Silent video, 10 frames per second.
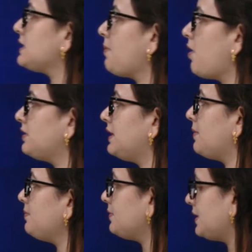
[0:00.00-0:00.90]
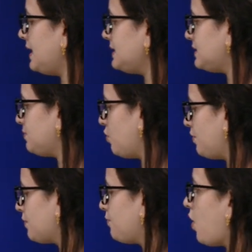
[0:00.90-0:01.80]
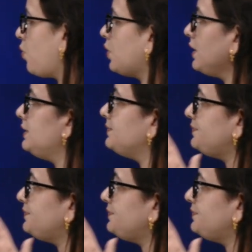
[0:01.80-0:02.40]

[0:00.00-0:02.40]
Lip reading: about them. Yes, moving forward.